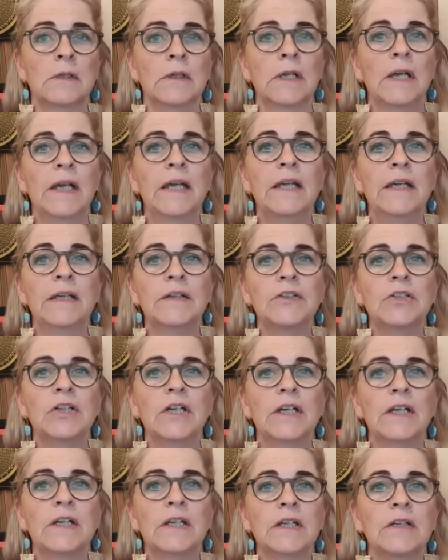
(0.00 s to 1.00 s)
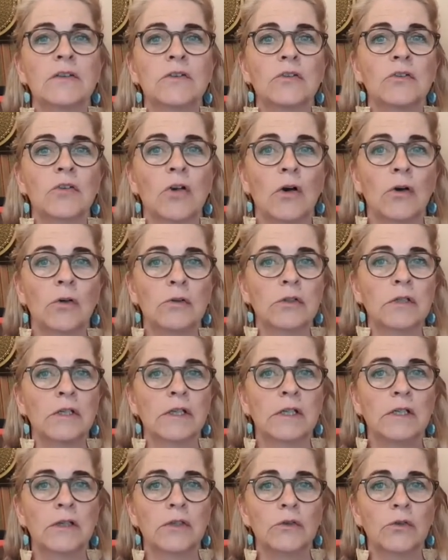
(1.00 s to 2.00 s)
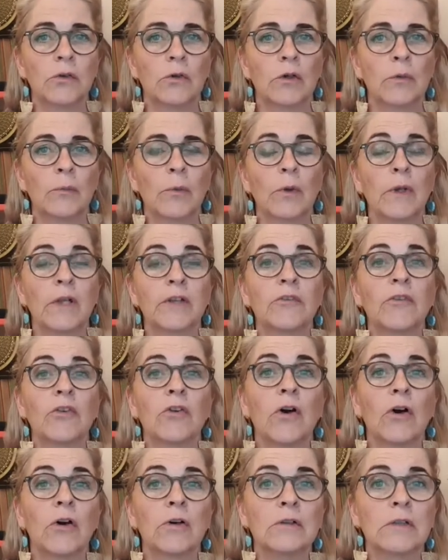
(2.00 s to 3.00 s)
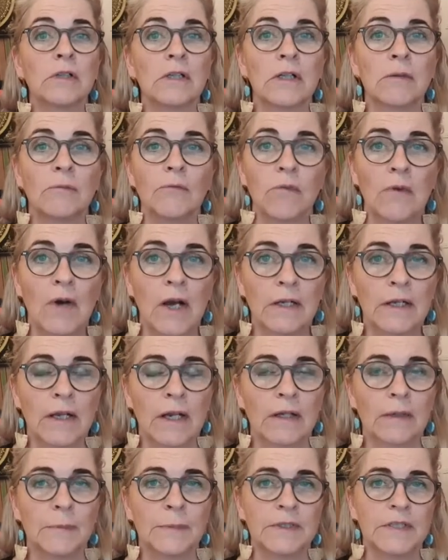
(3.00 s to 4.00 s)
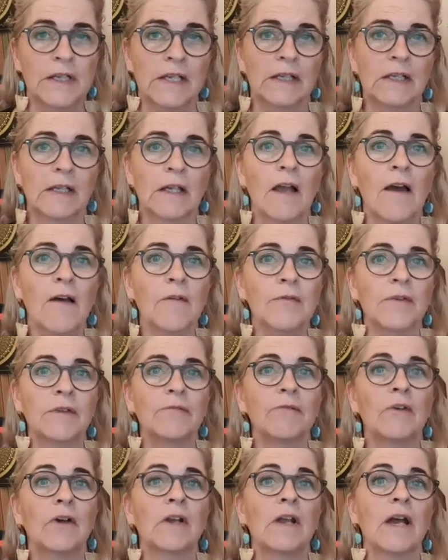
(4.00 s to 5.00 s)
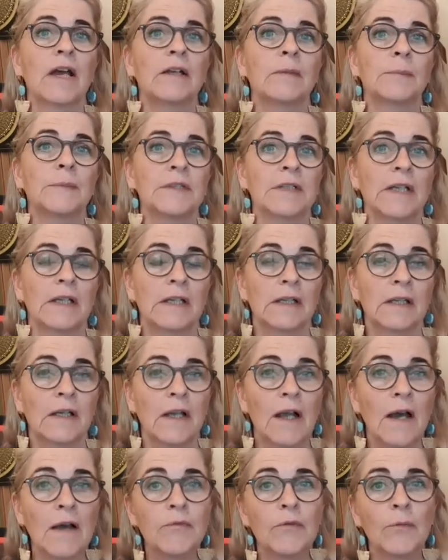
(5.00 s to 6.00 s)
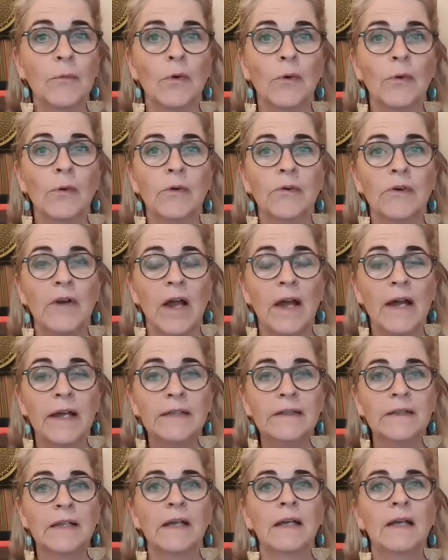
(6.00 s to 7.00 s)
he and she is totally adorable and totally 100% love and 100% lovable, right?